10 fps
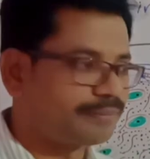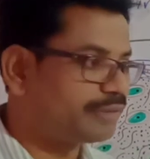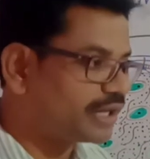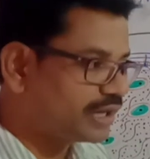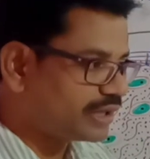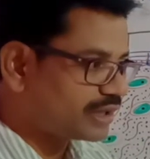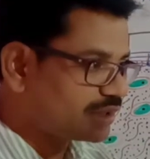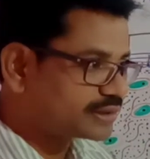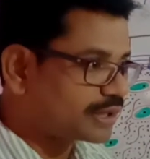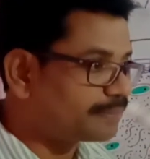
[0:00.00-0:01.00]
Middle ear
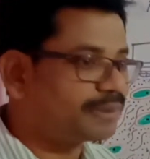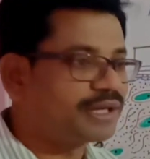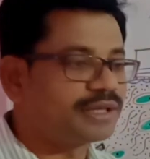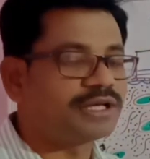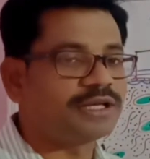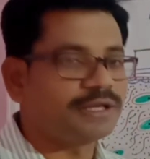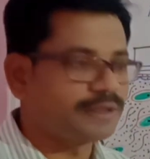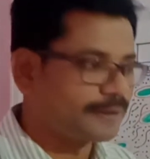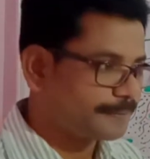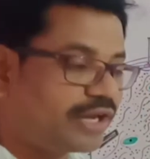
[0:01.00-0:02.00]
is
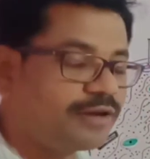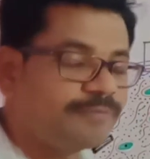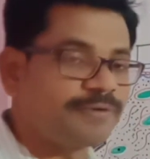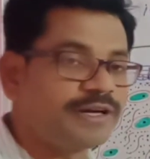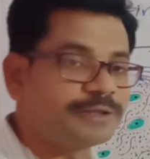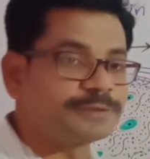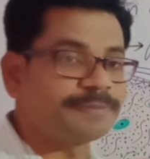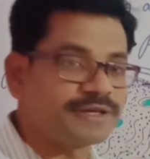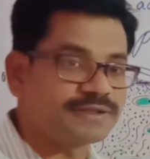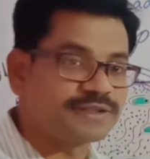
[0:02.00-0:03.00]
completely air filled
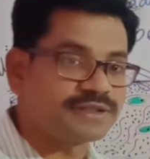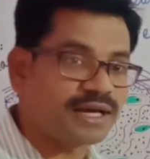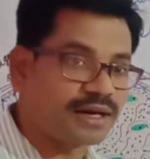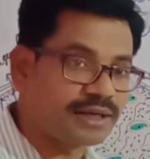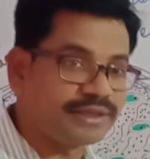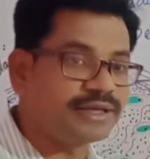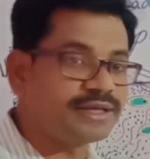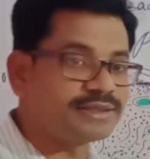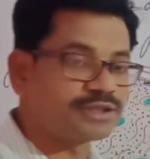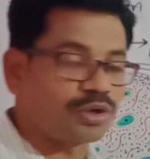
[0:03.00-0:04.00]
space in the ear
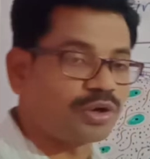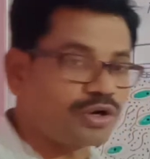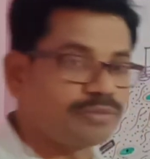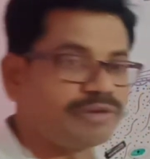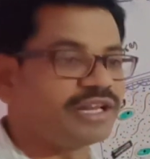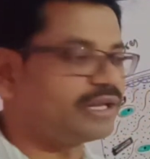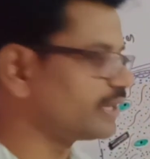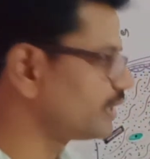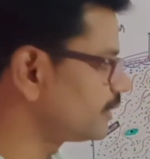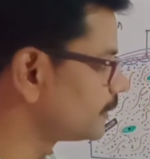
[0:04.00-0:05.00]
is called middle
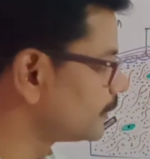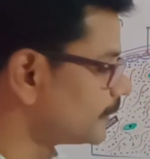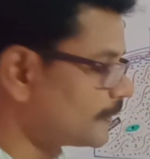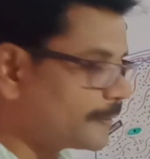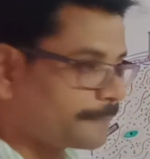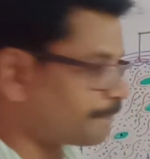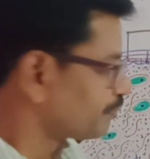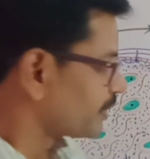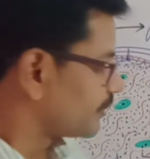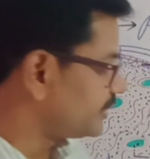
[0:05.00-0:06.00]
ear.
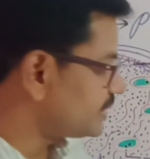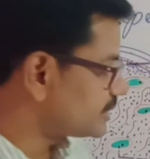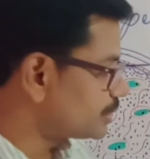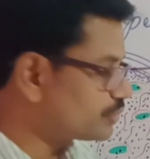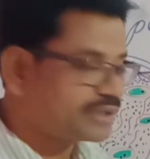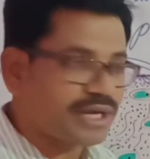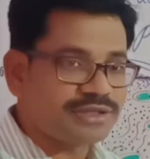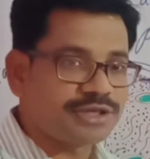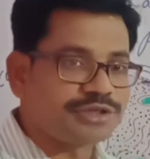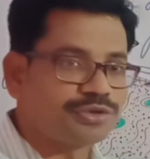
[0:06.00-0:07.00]
This
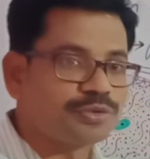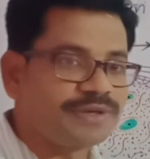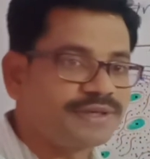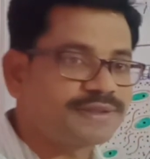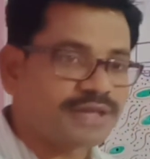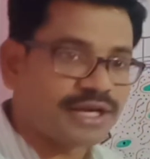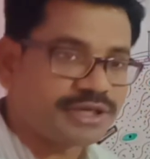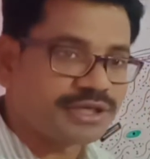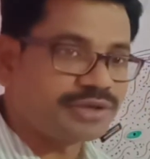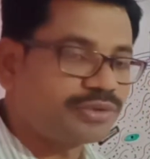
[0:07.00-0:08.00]
eustachian tube is
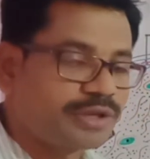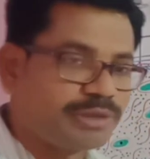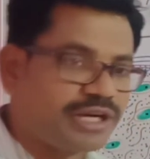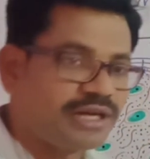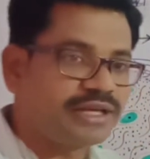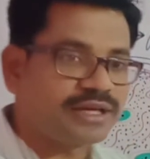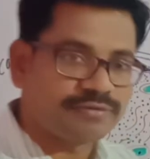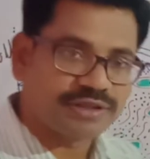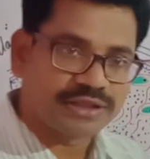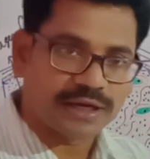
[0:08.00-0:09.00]
connected to the middle
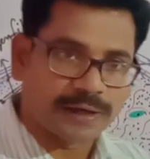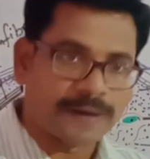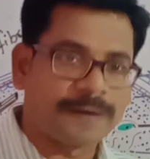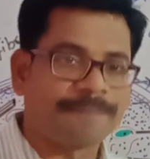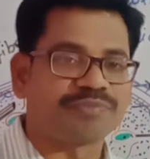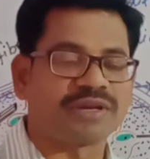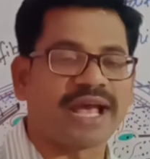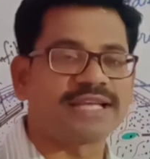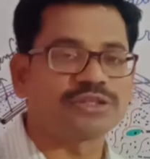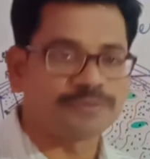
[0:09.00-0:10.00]
ear with the
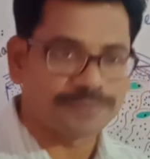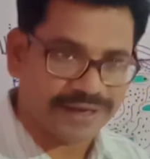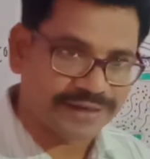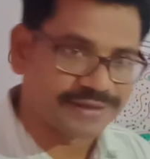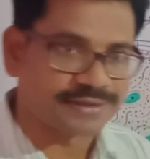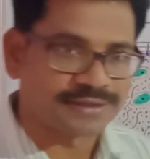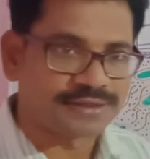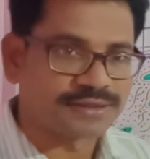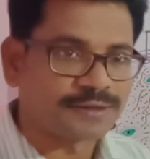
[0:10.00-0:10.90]
nasopharynx.